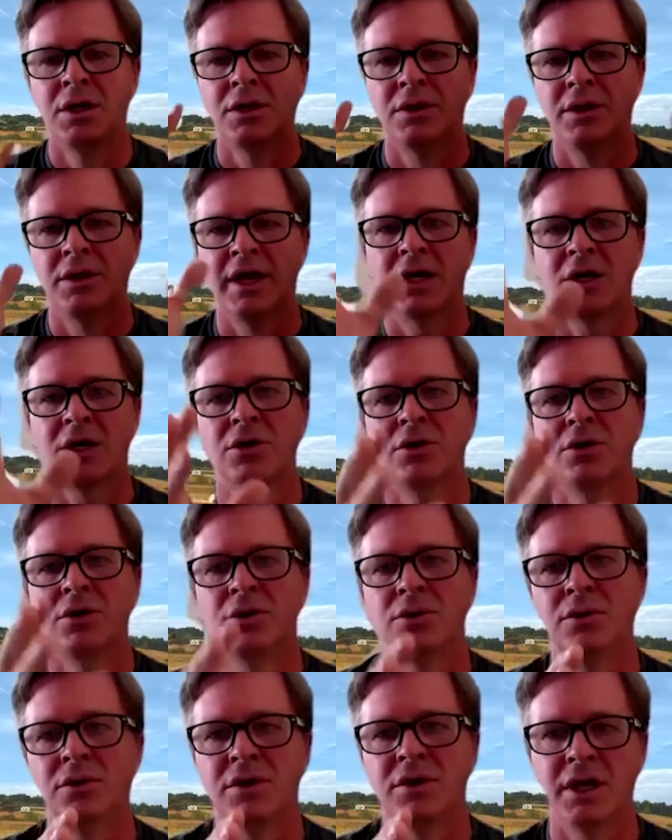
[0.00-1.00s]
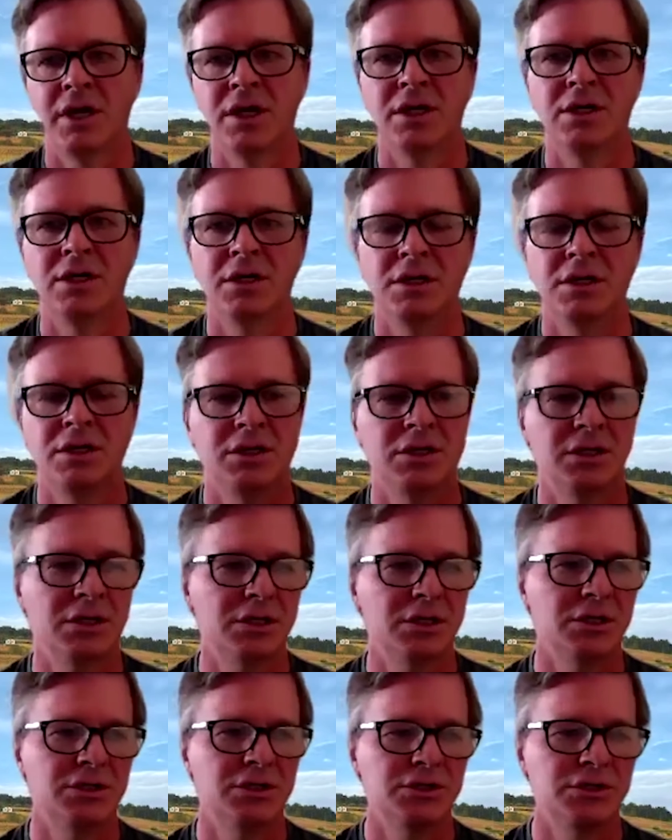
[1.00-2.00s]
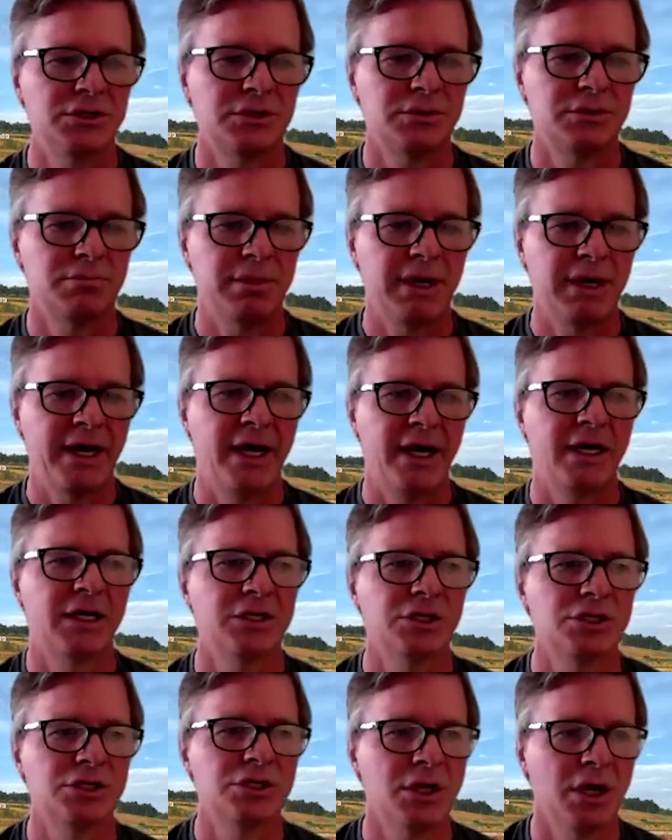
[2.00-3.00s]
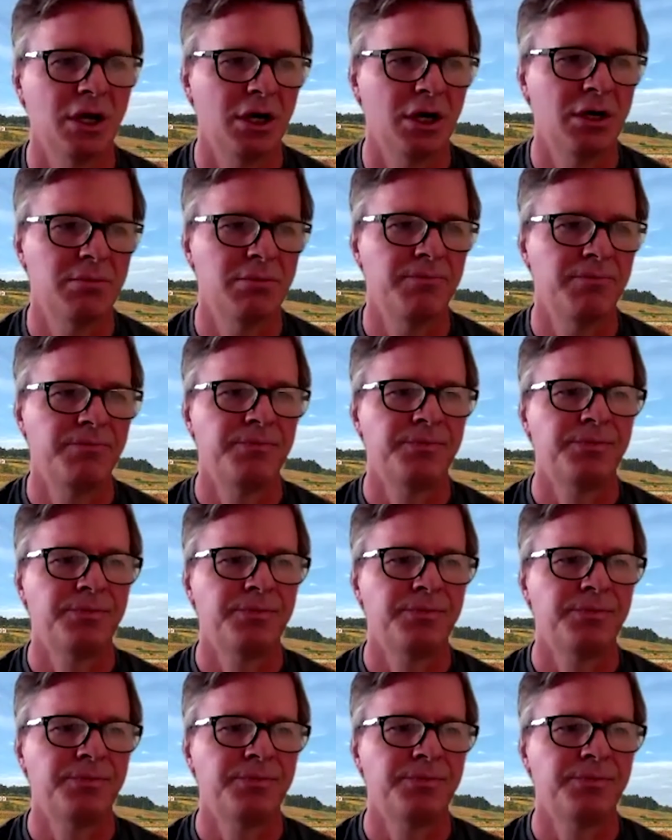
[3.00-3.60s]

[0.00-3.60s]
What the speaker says: That code then is packaged up.